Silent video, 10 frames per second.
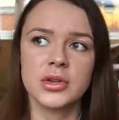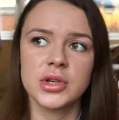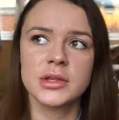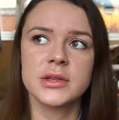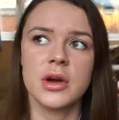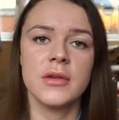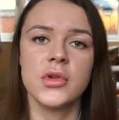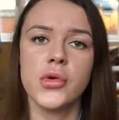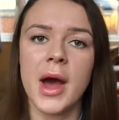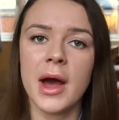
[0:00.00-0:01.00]
just know
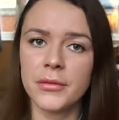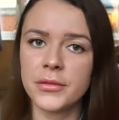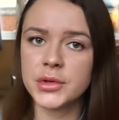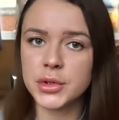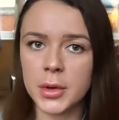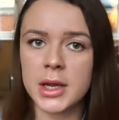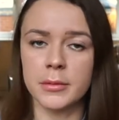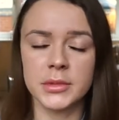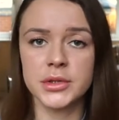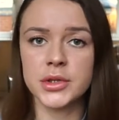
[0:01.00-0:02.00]
if you have the
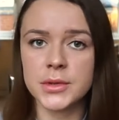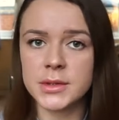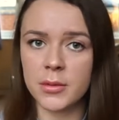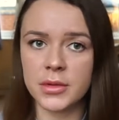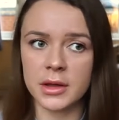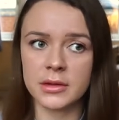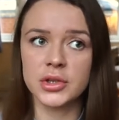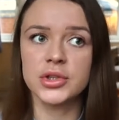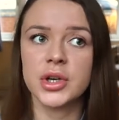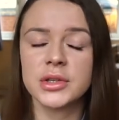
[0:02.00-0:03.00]
dream to do something,
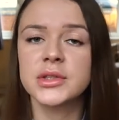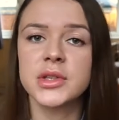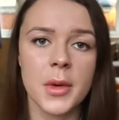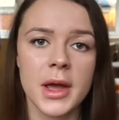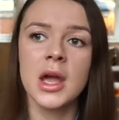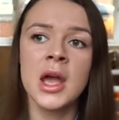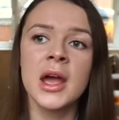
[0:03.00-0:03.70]
then just do it.